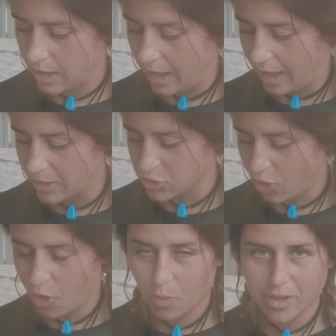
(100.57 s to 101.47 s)
as
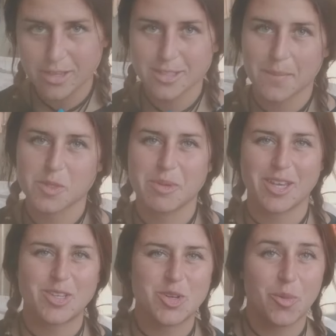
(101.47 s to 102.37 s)
always, I'm
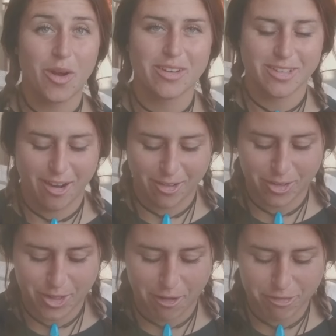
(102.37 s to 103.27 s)
speaking to one
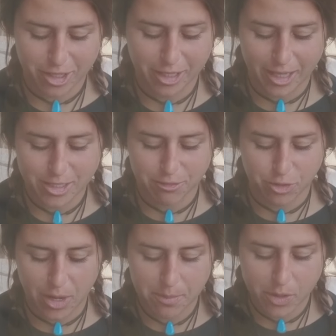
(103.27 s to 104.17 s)
color of the collective
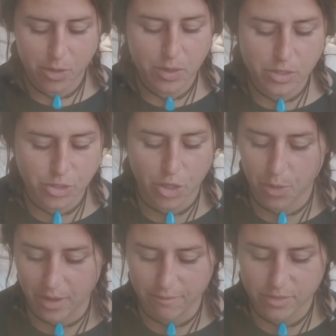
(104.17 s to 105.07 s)
rainbow.
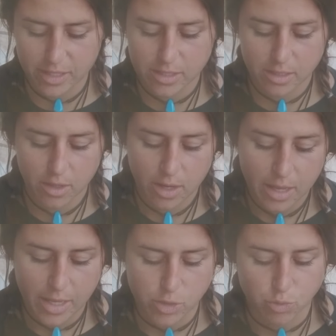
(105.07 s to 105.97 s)
So if this
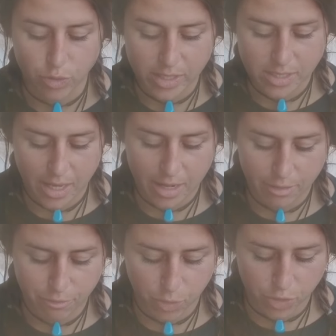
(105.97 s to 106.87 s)
is resonating
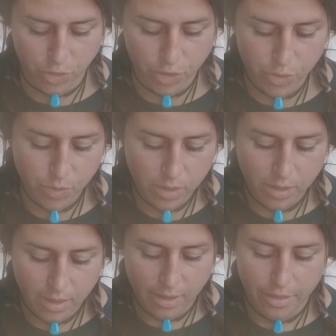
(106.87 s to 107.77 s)
for you,
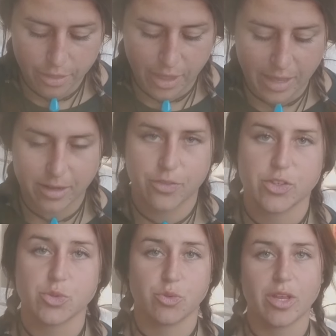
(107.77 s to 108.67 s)
then
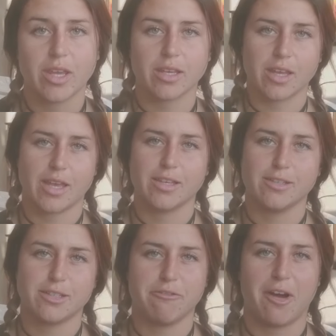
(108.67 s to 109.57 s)
this reading
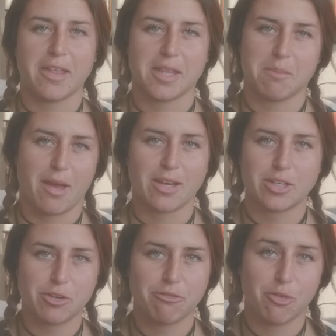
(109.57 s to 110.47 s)
is divinely meant
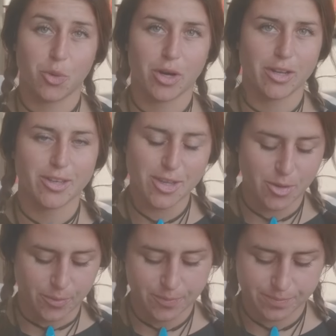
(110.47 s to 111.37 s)
for you.